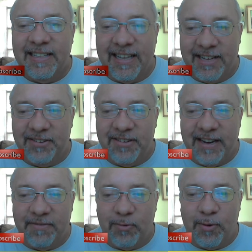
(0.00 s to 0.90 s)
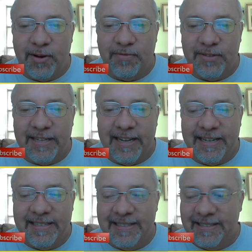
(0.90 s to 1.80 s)
Thank you and have a wonderful day.
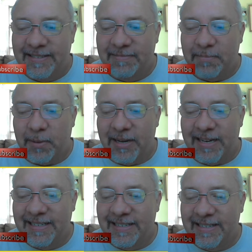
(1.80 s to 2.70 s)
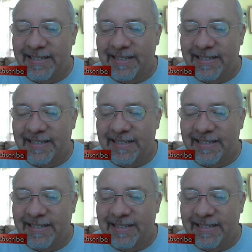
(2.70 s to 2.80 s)
Bye-bye.